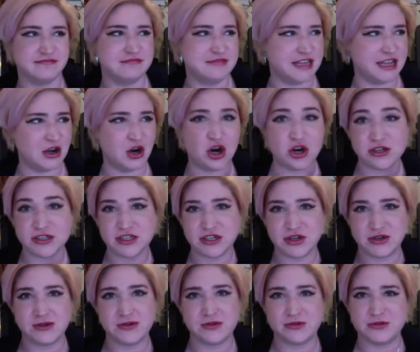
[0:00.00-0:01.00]
the
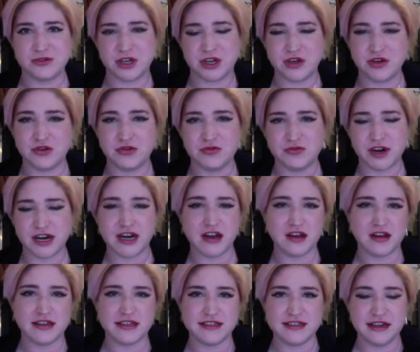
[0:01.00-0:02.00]
articles, and you'll
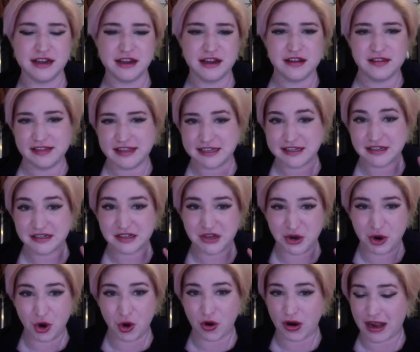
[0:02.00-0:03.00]
realize this is
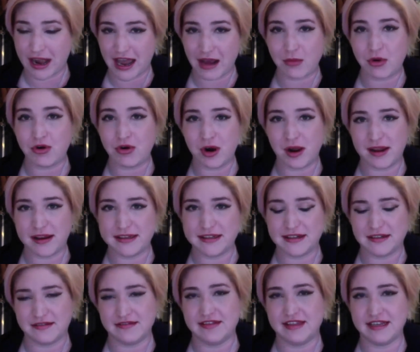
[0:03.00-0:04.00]
not glamorizing.